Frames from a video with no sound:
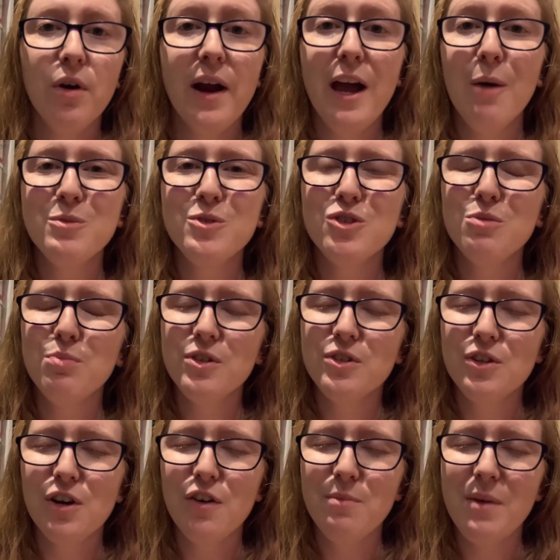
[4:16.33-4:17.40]
helps to
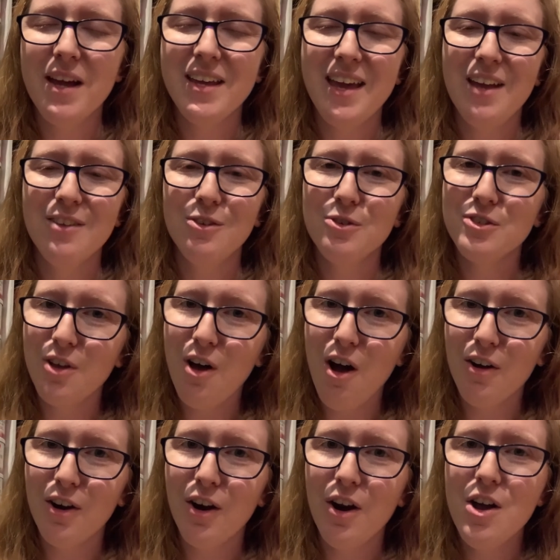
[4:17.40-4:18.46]
preserve my candles
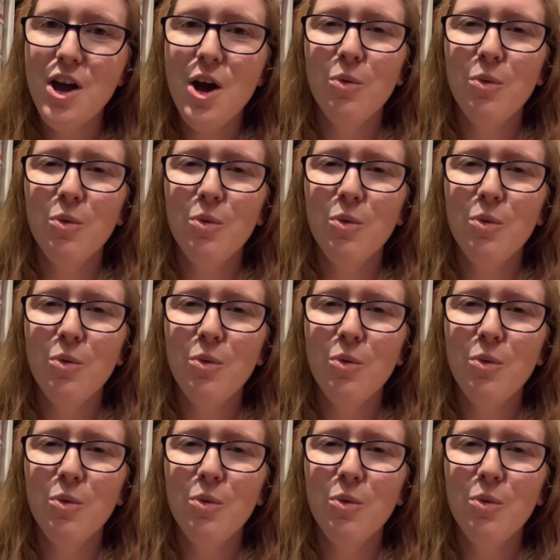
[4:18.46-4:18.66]
longer,